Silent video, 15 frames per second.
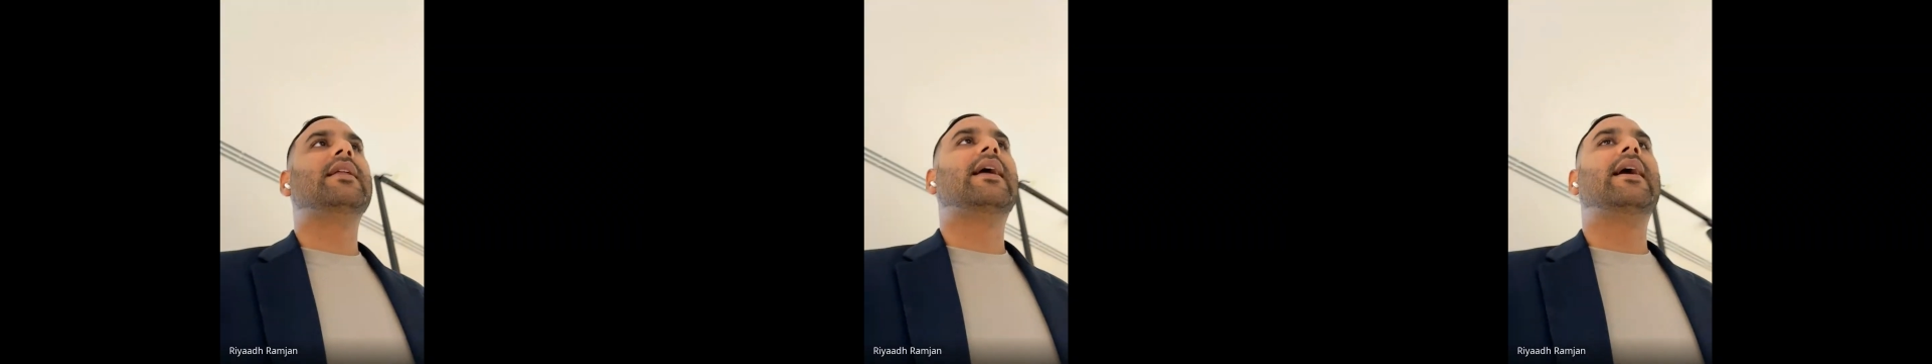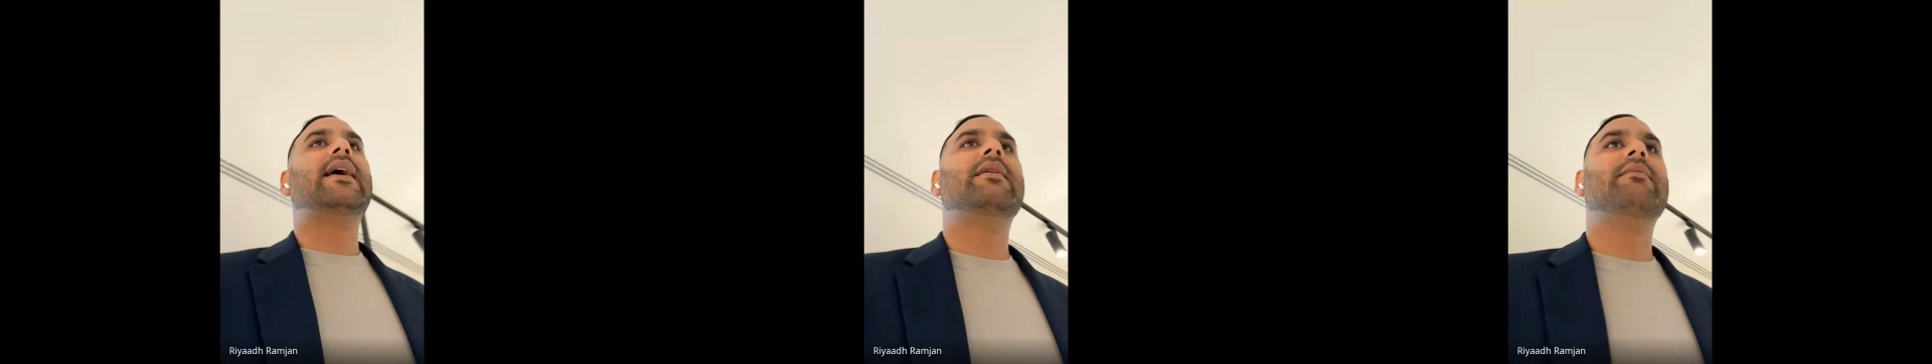
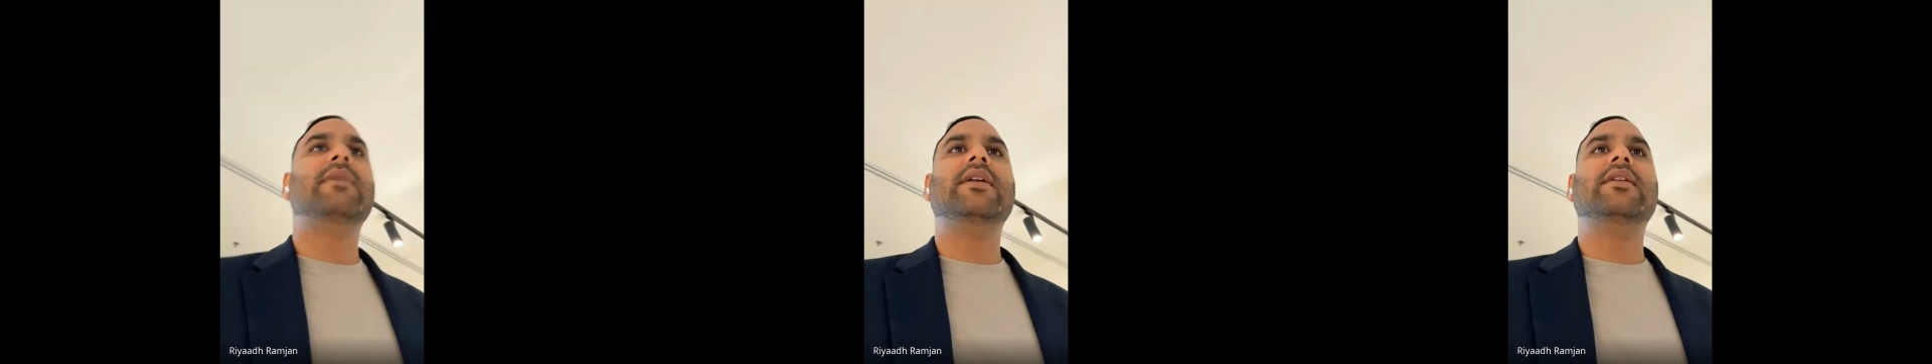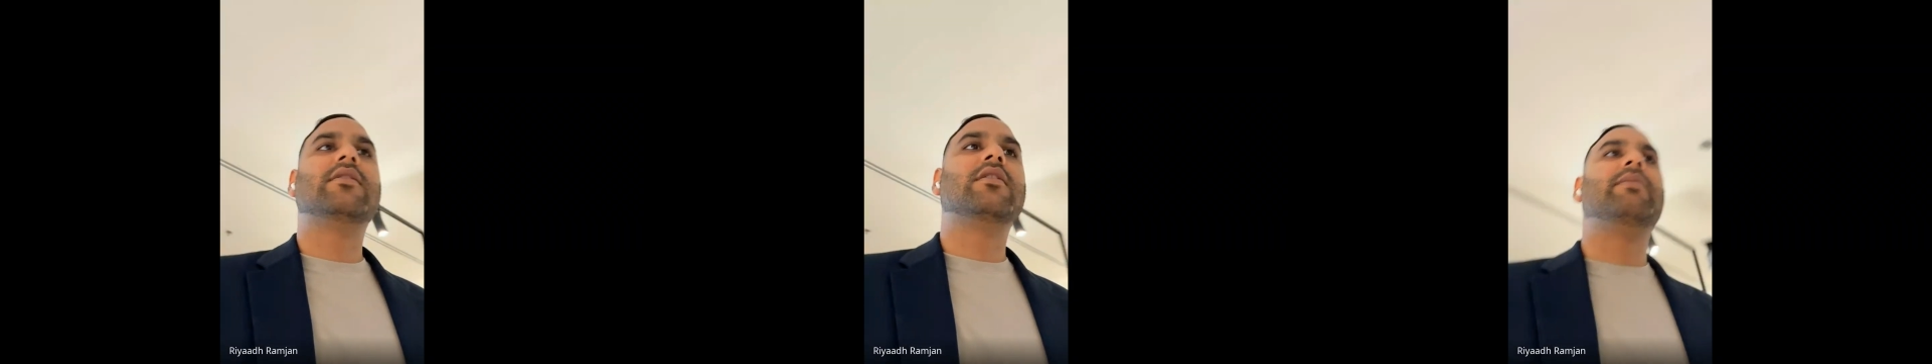that, it
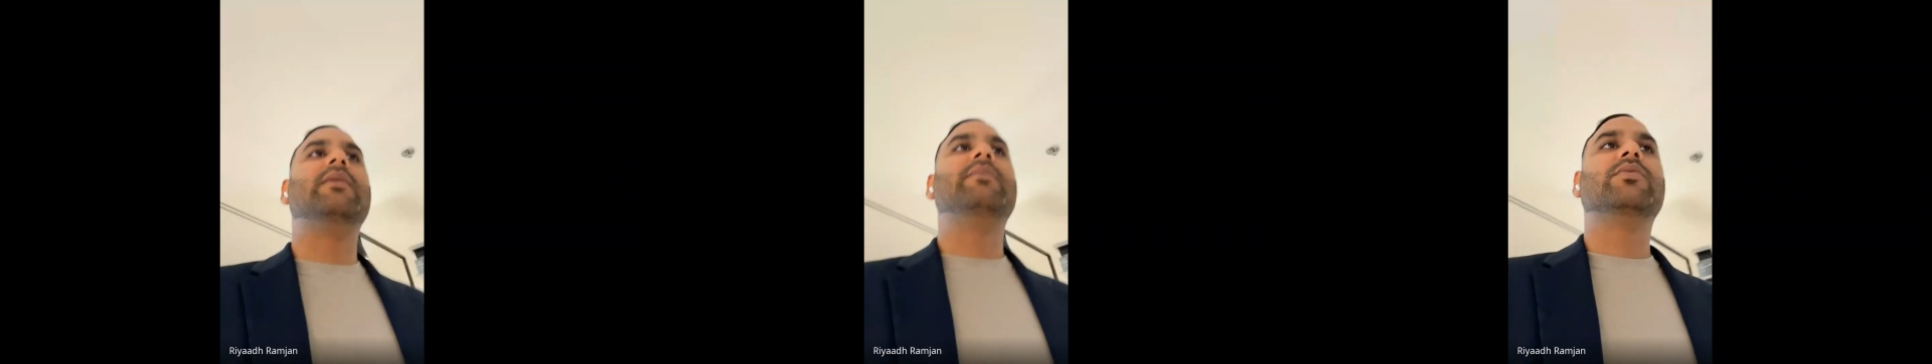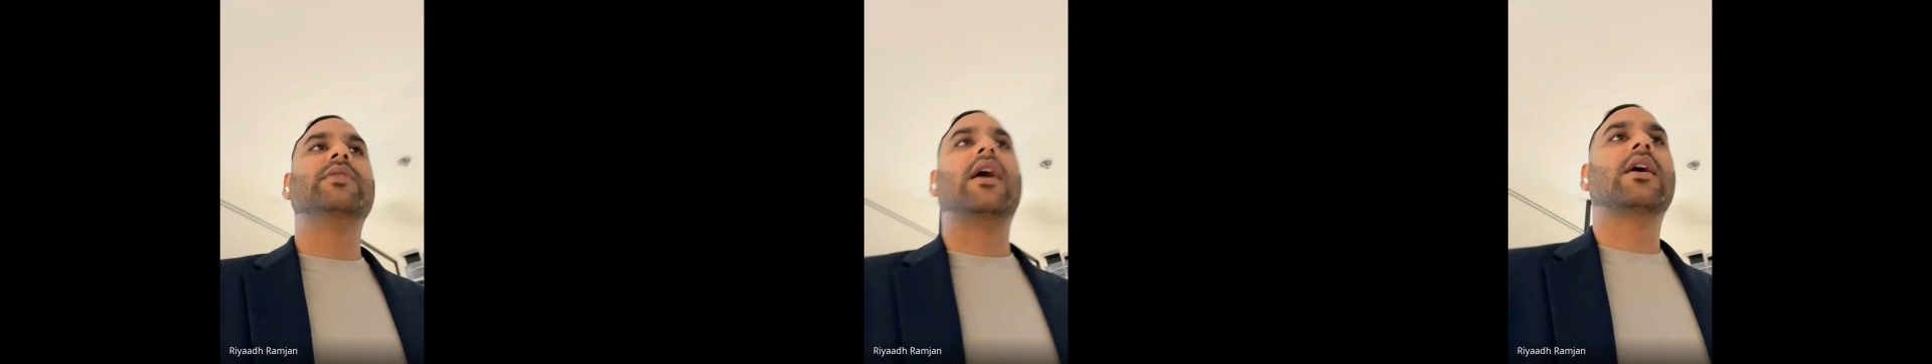means the
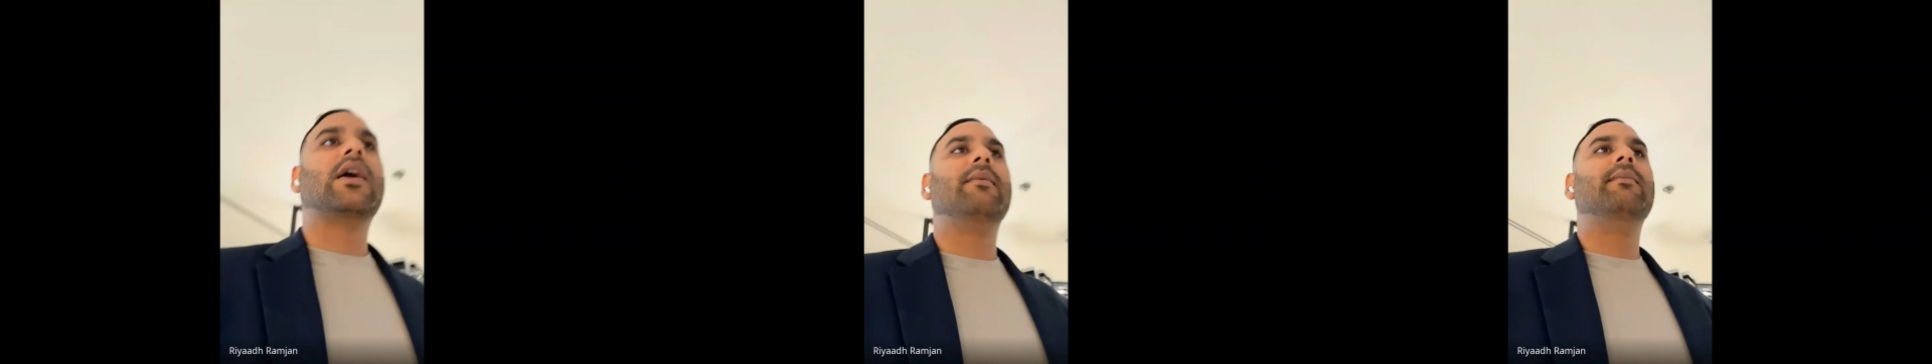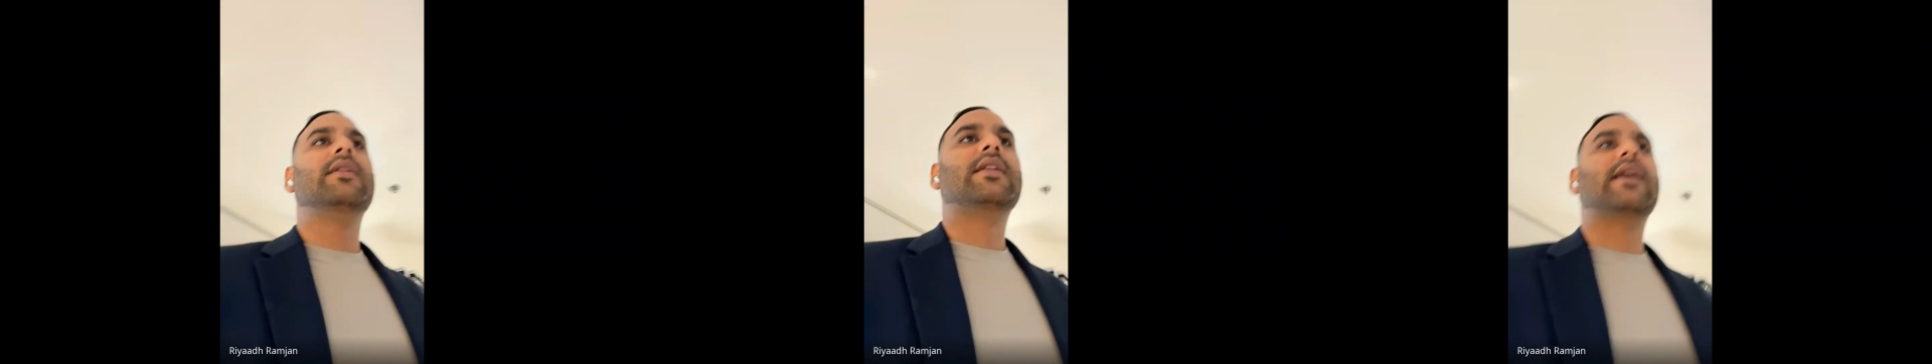people that are
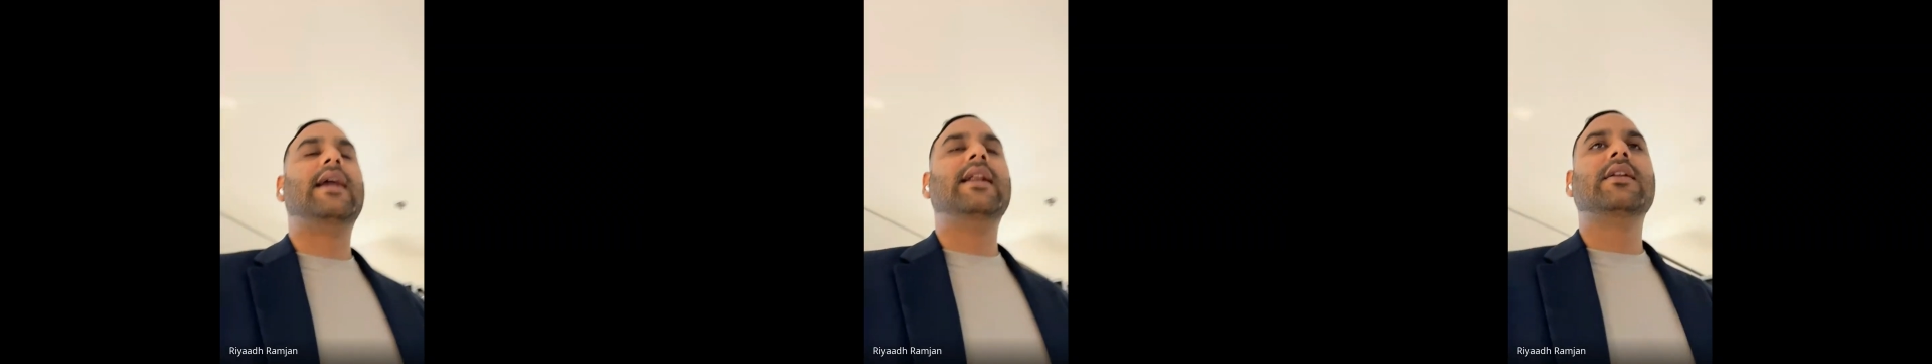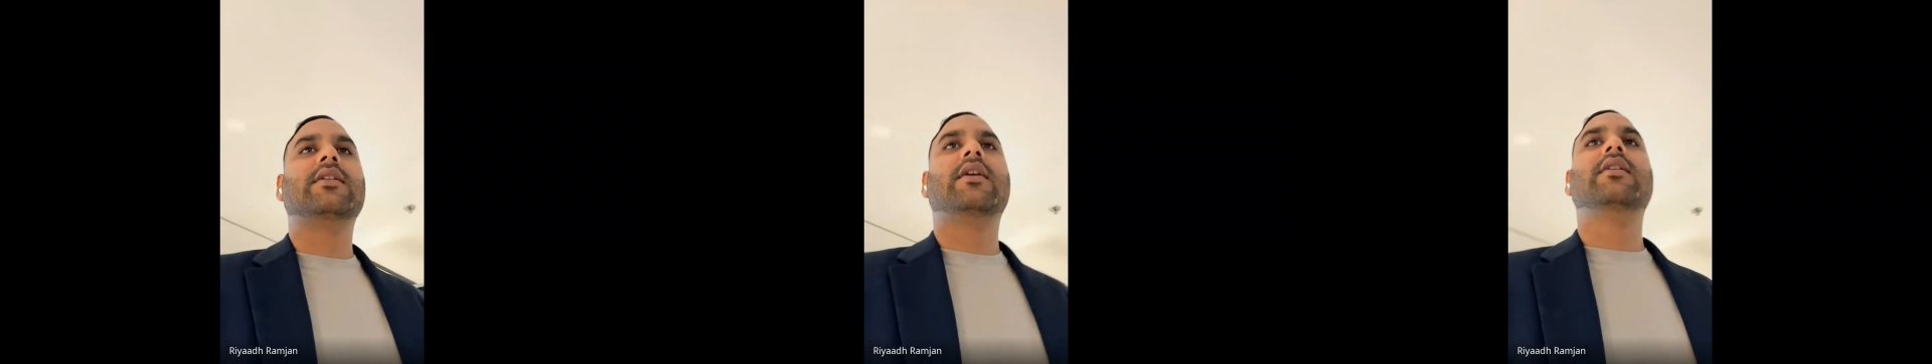coming to
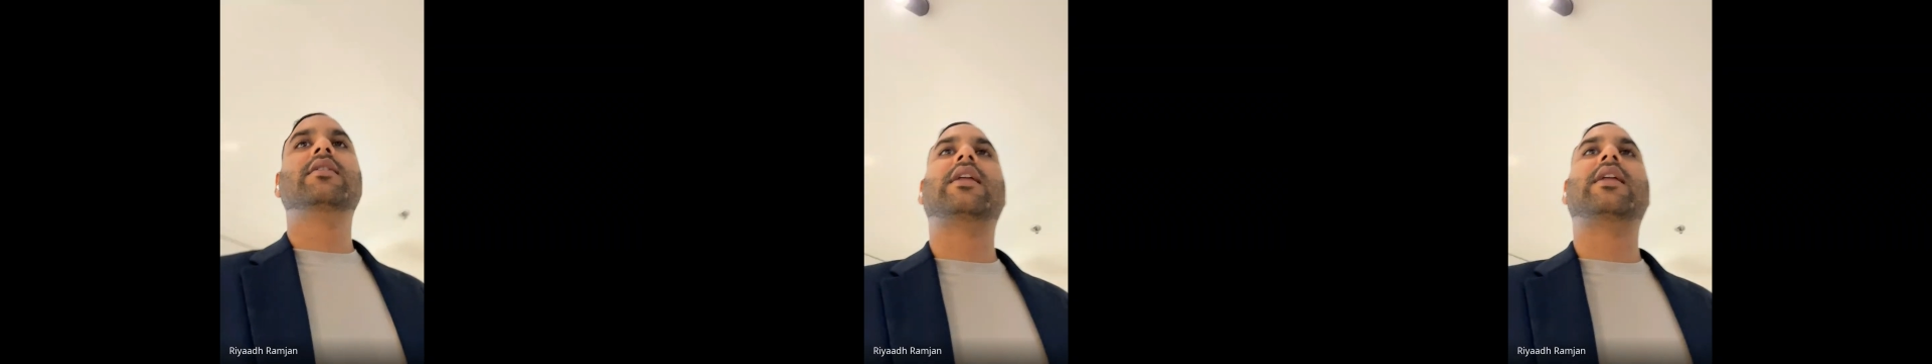Ellington,